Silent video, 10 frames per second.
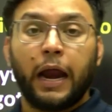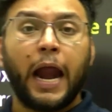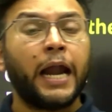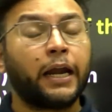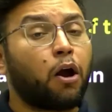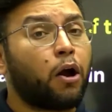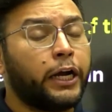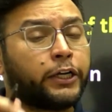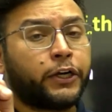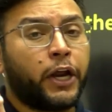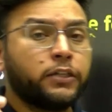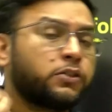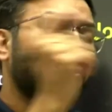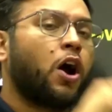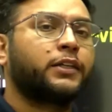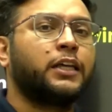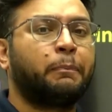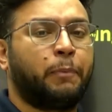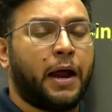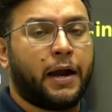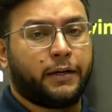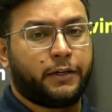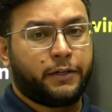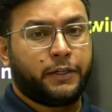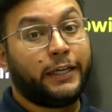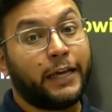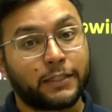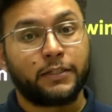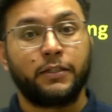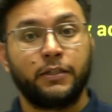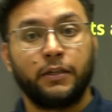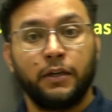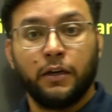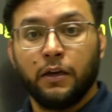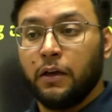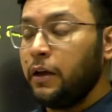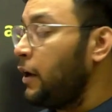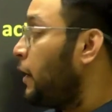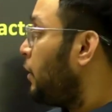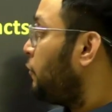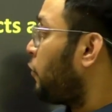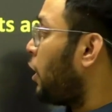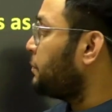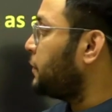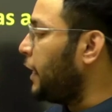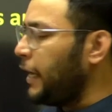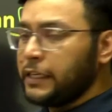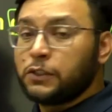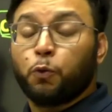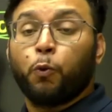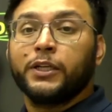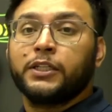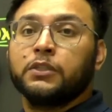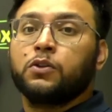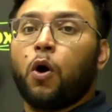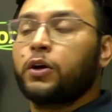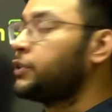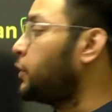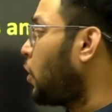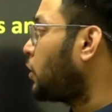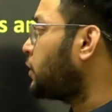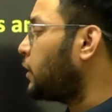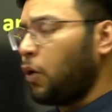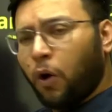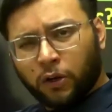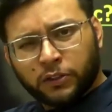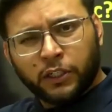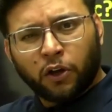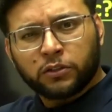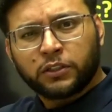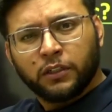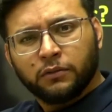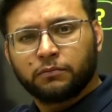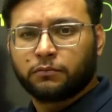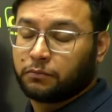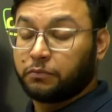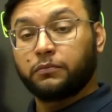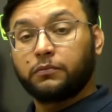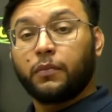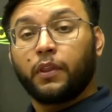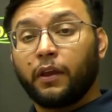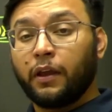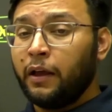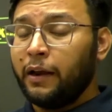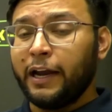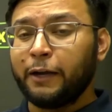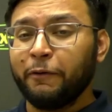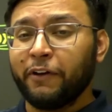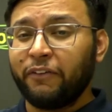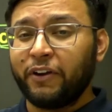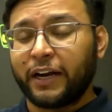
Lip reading: and it is not the plant. Yes. From these, which is oxytoxic? Oxytocin. Let me very